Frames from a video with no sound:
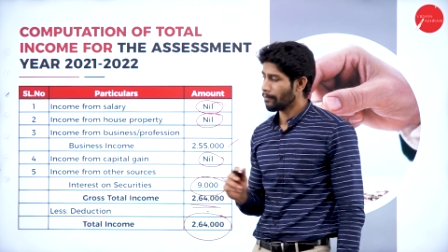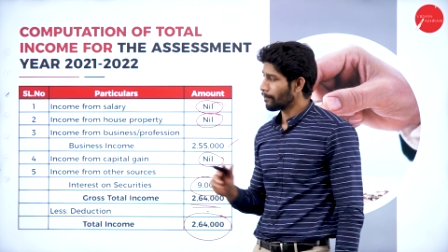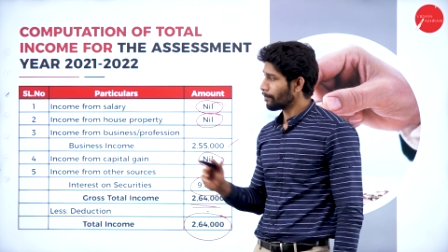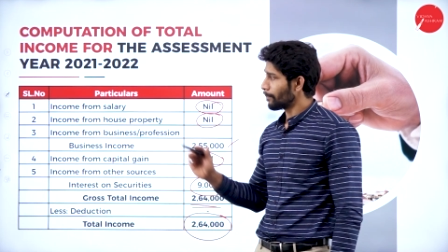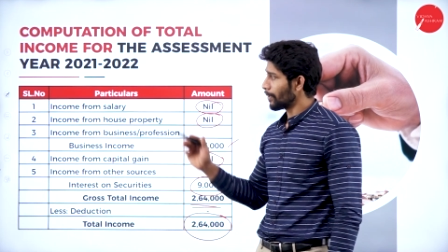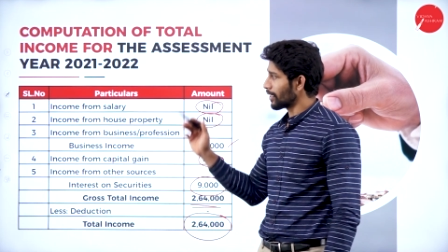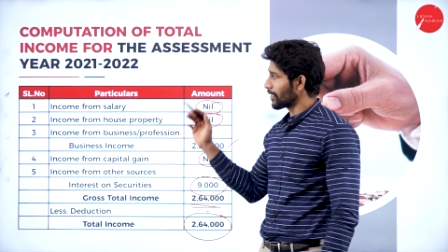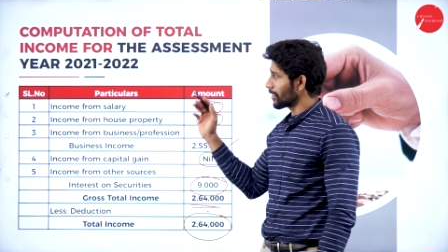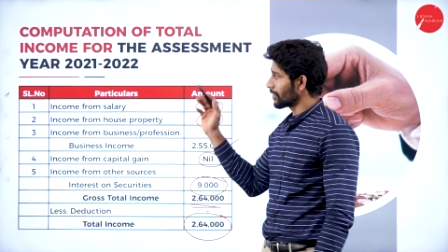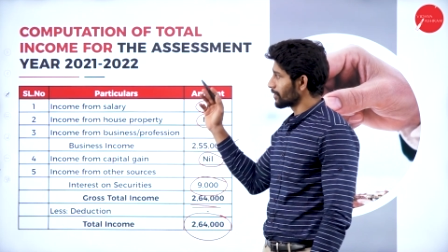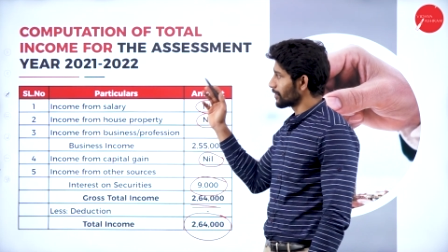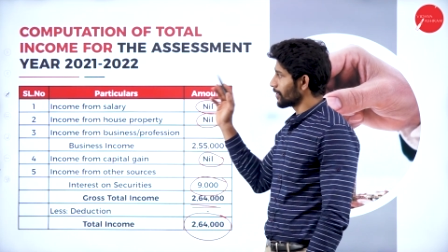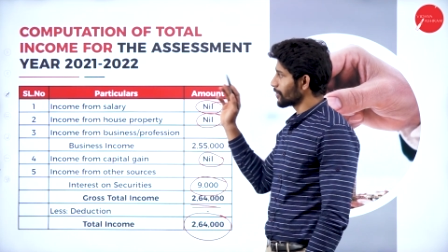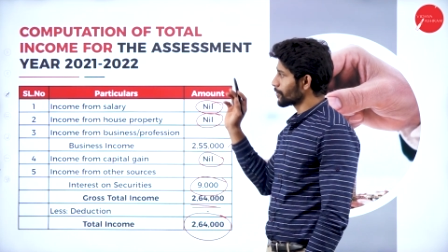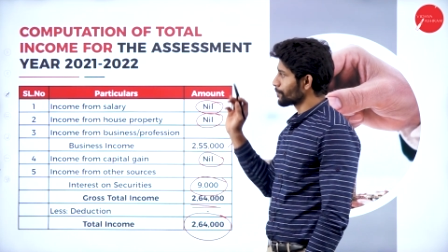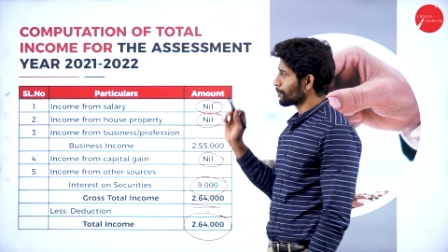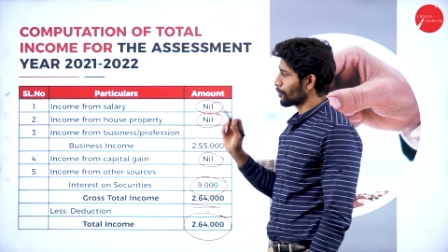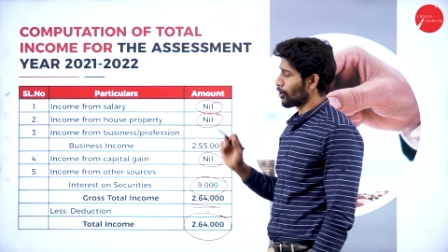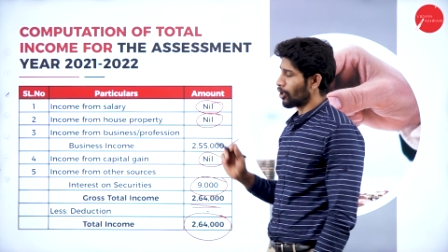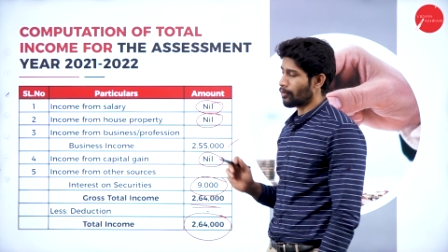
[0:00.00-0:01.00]
But in this
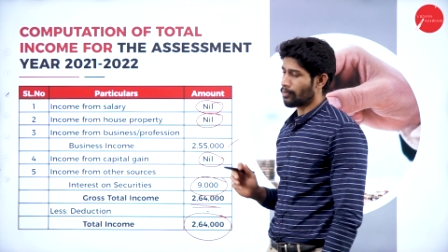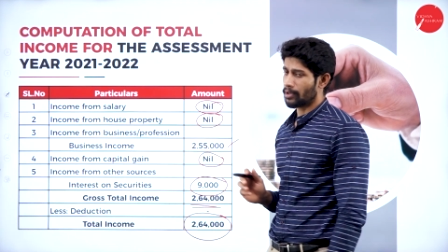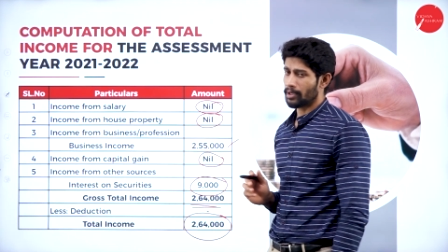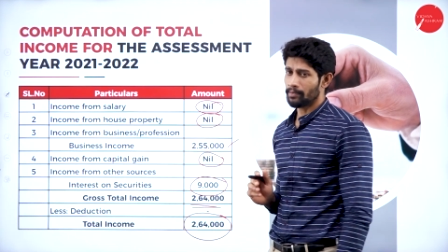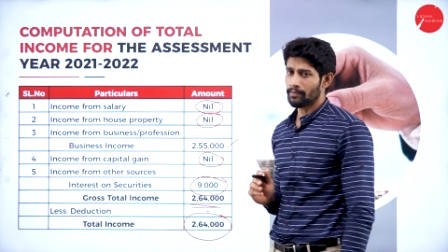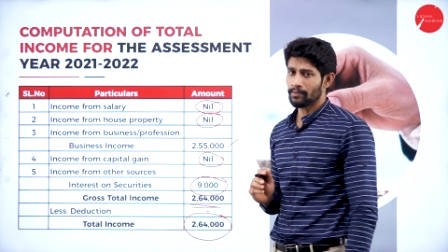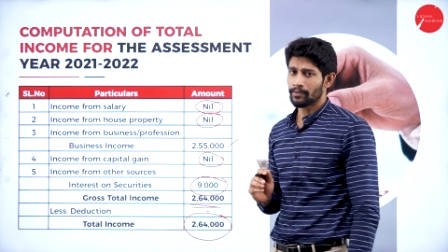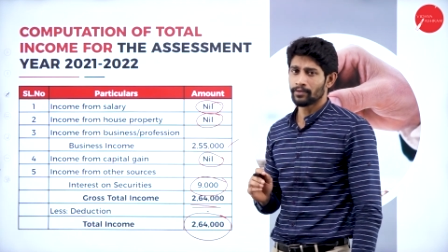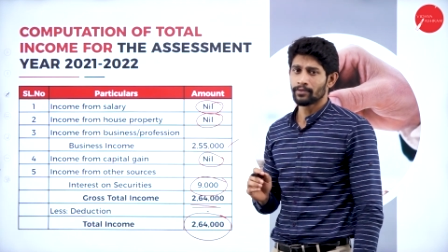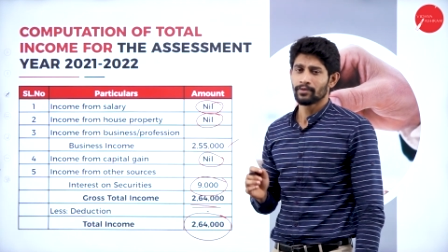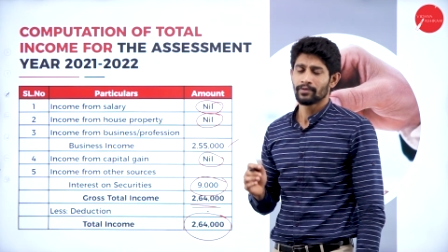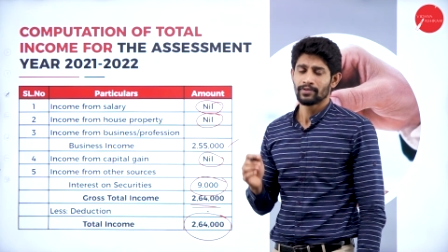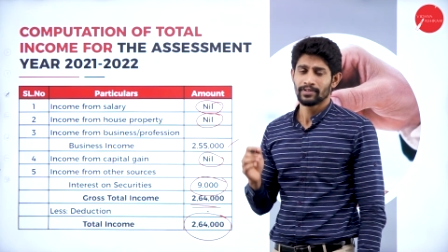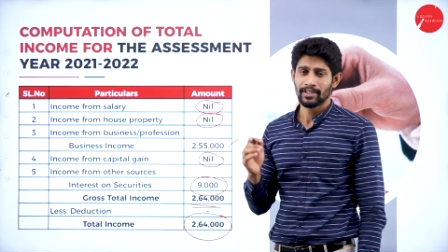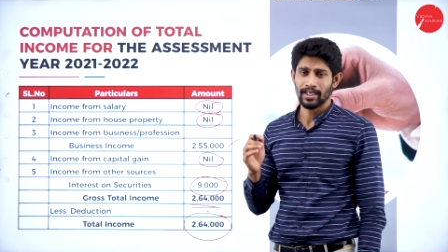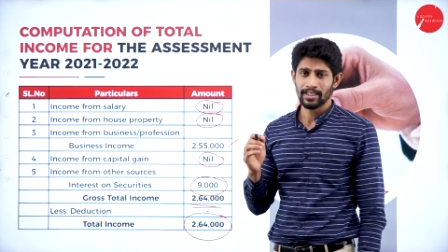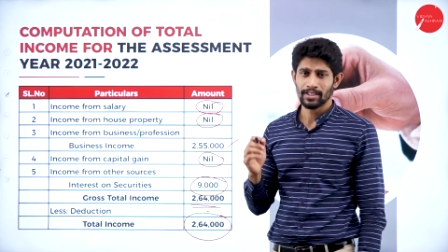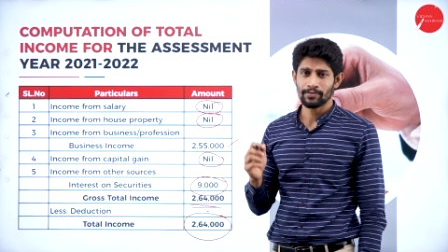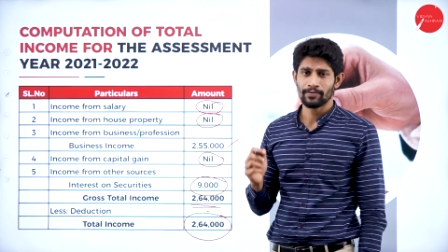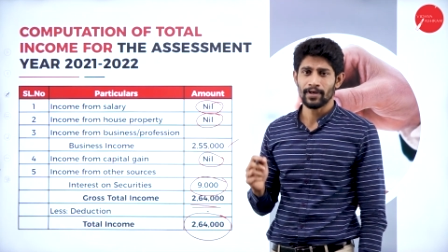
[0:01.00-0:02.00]
problem,
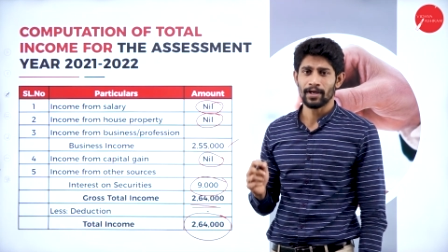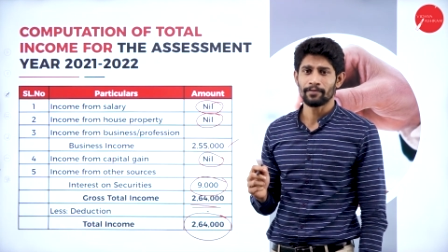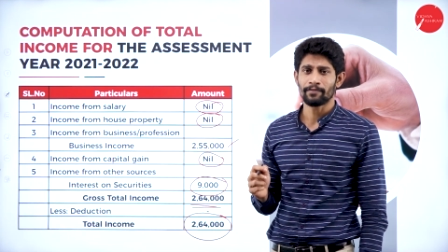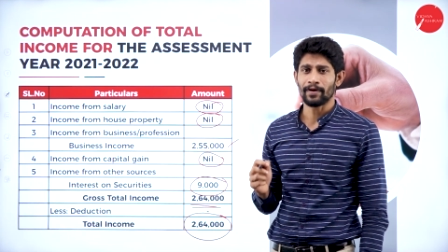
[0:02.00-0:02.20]
just we are